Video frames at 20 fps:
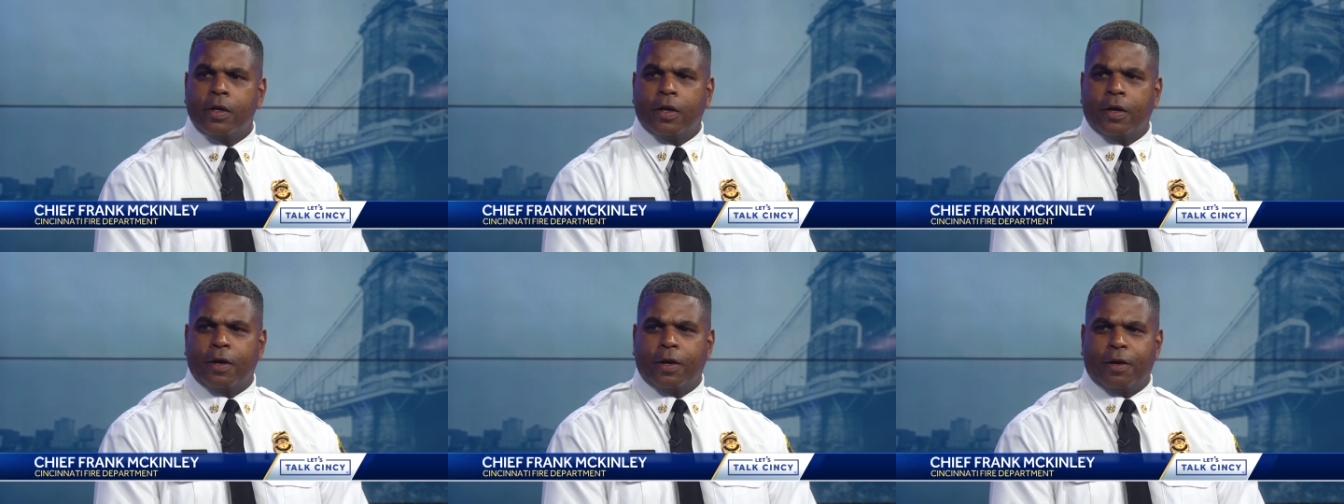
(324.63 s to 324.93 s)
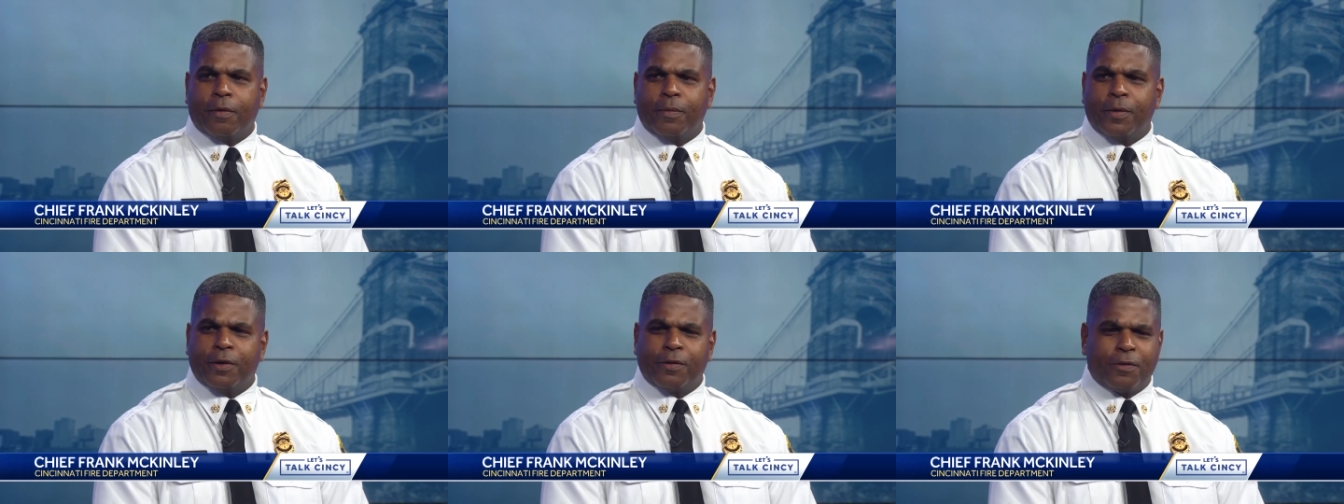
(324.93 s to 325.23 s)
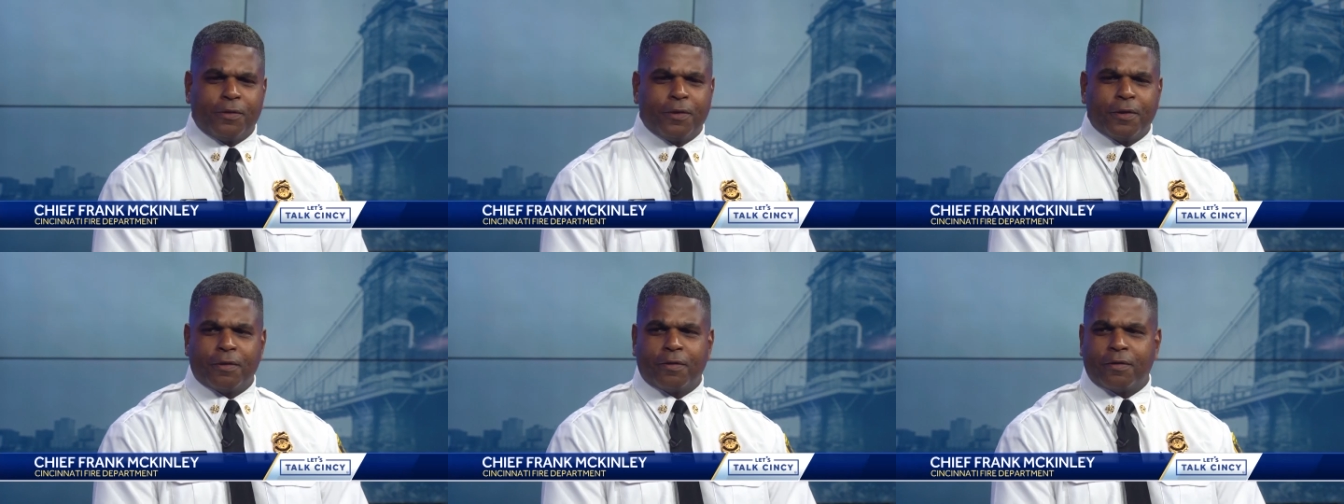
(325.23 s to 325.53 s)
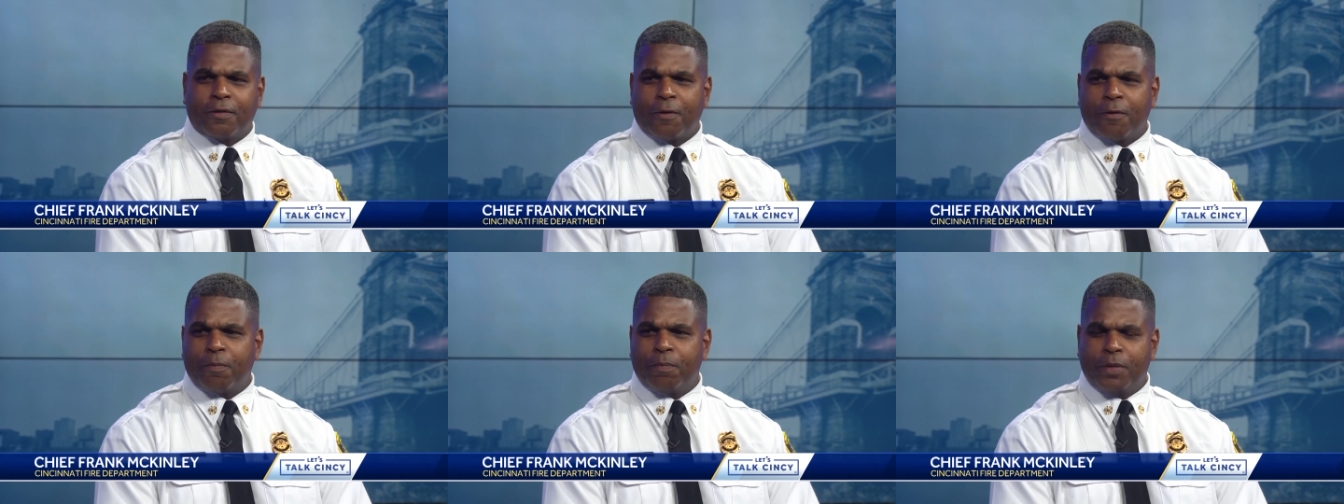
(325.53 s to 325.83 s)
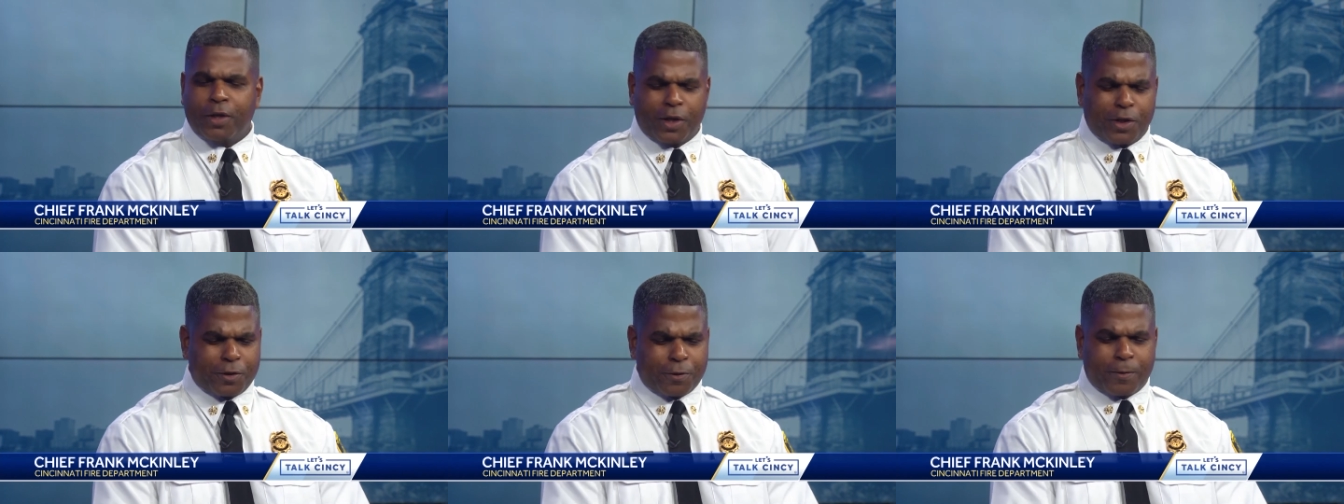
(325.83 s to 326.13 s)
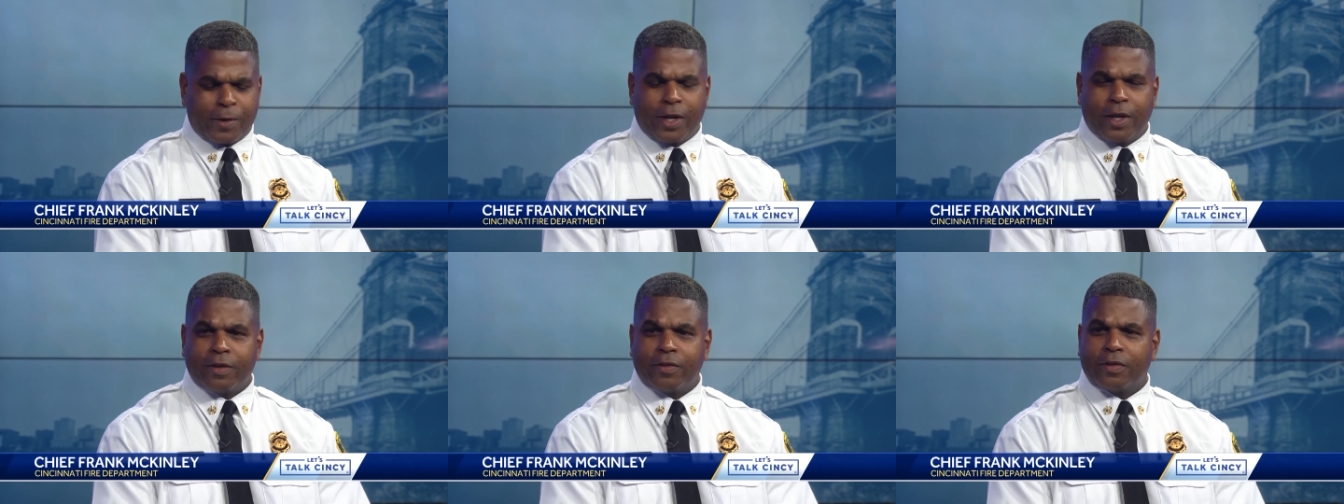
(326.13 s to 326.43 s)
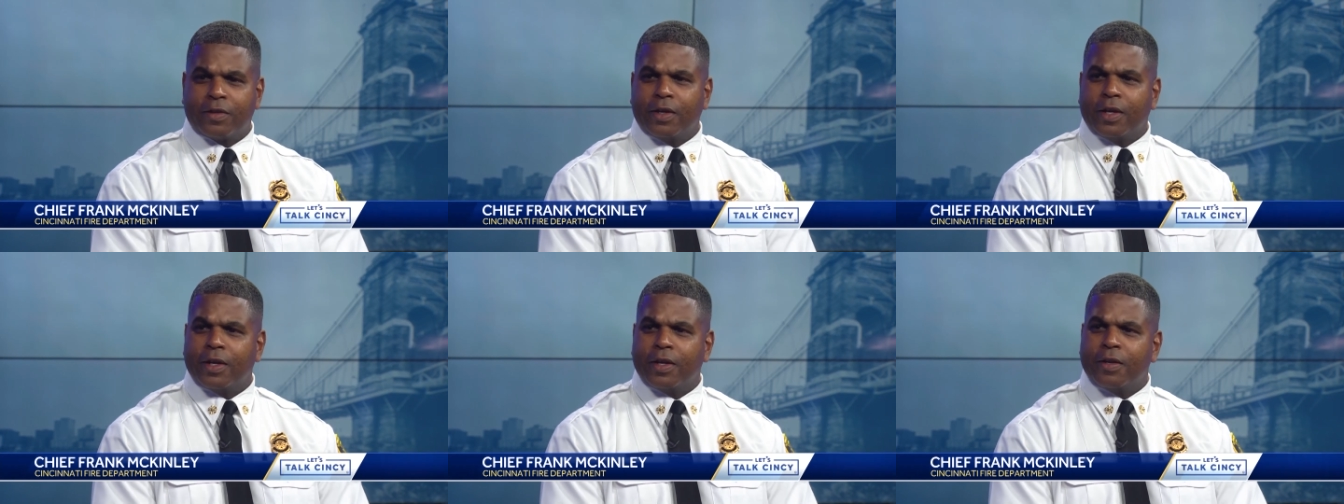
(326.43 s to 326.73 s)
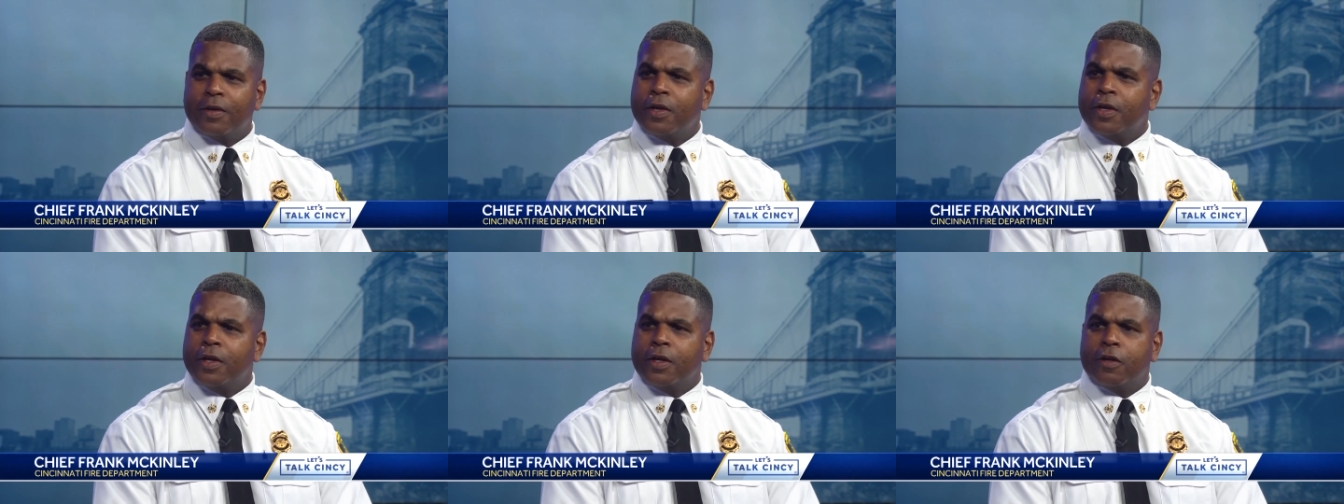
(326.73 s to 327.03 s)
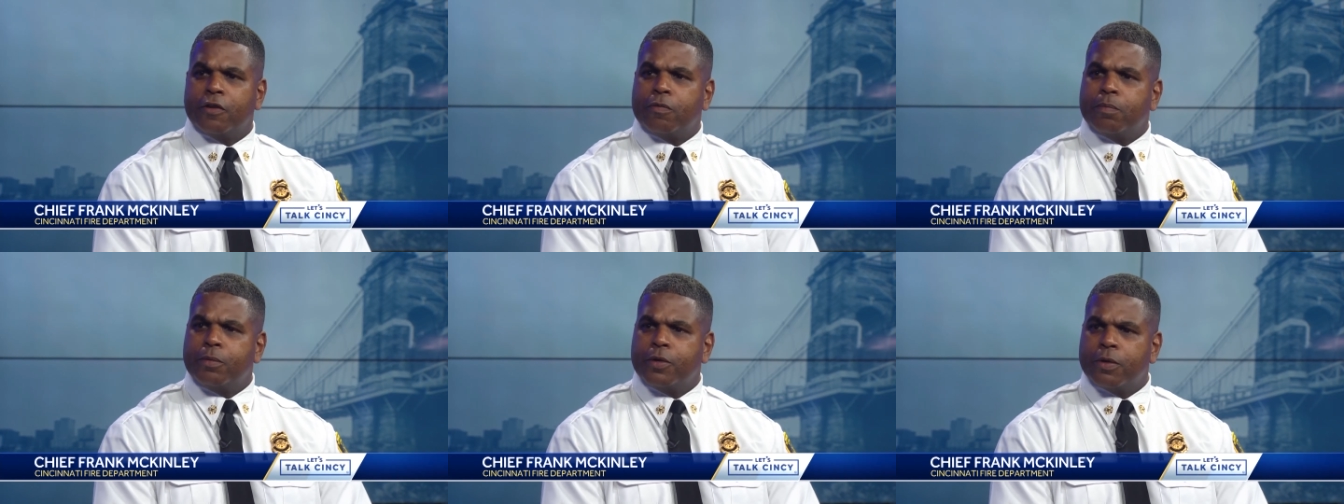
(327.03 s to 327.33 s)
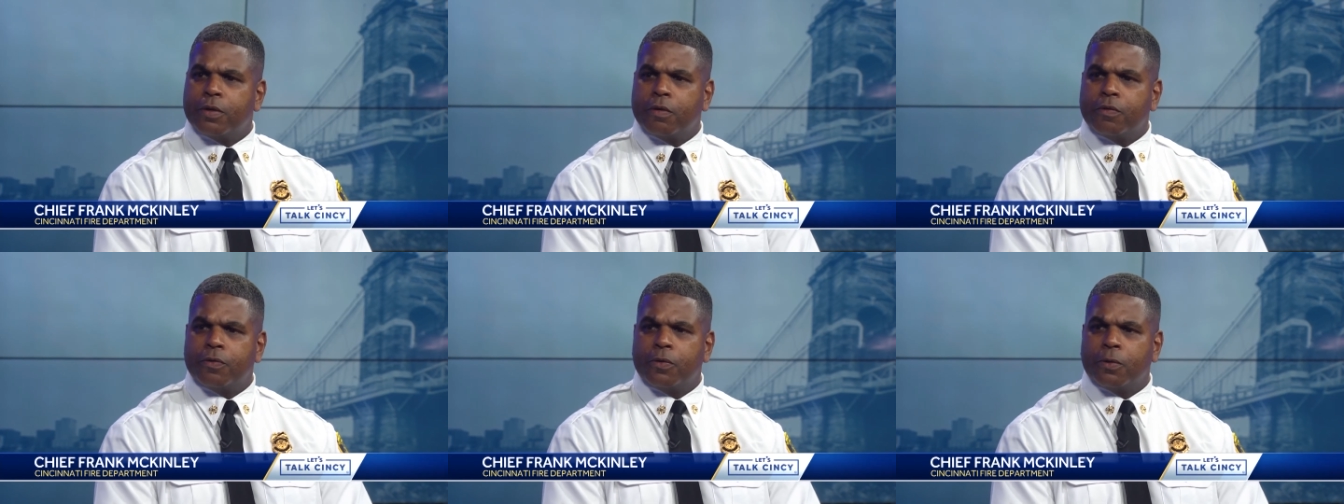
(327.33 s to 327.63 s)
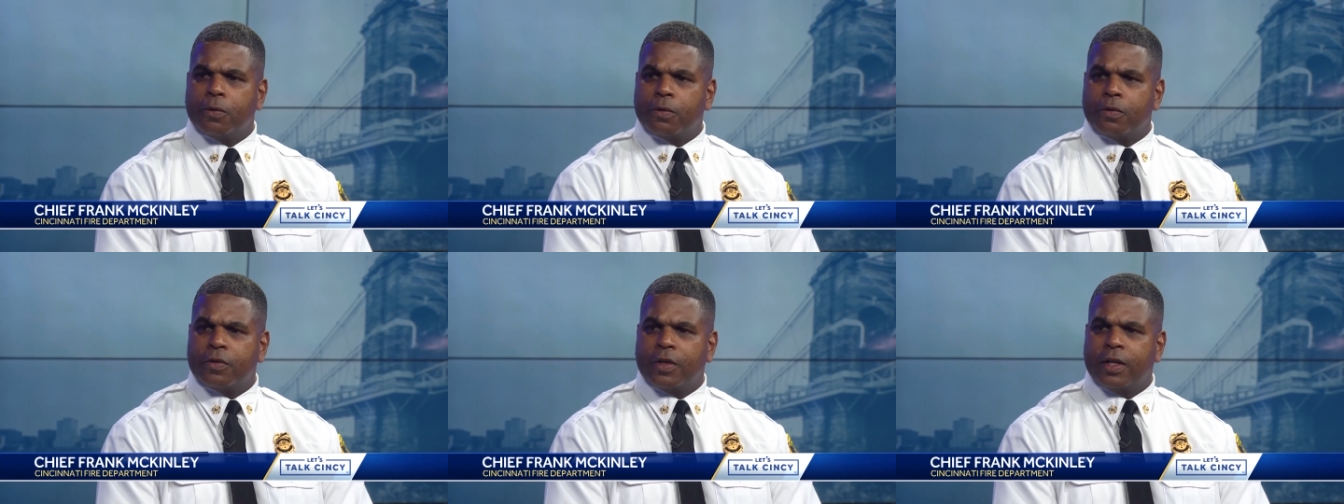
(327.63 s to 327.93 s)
Uh, it's just so picturesque and it's beautiful,